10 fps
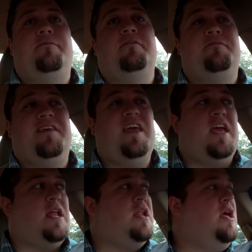
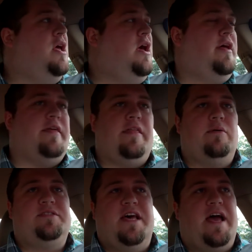15, and then they
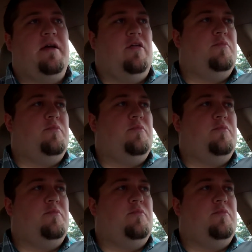would tag other